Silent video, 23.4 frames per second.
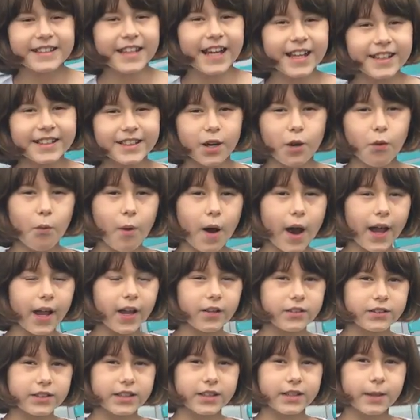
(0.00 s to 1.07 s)
takes a
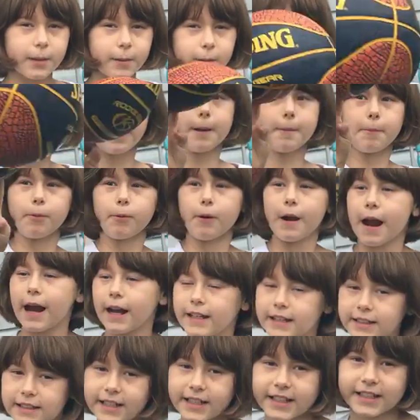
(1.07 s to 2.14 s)
while to get
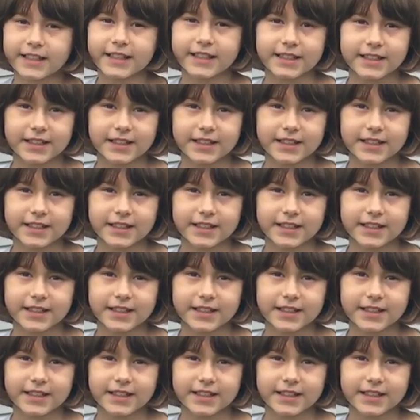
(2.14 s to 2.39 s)
practice.